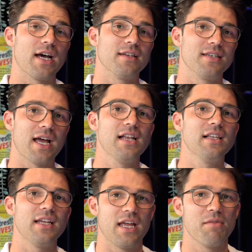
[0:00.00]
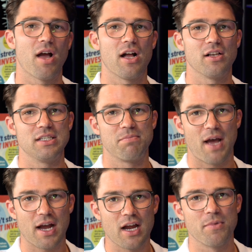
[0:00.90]
daily email is
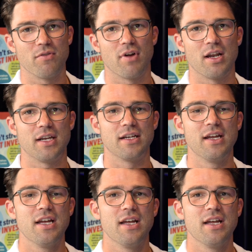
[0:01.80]
back up and running.